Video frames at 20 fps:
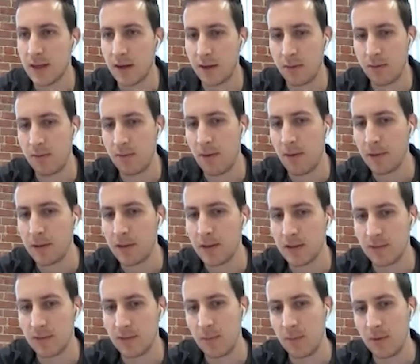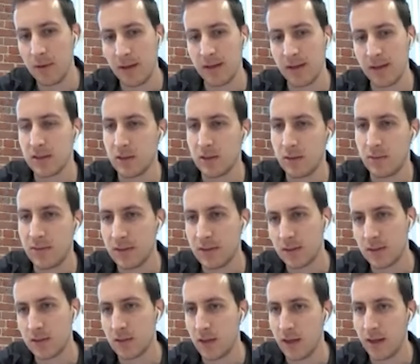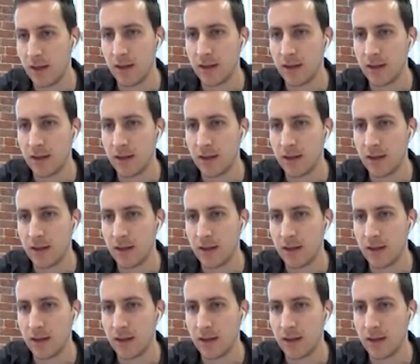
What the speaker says: and 3 replicas of the plan service,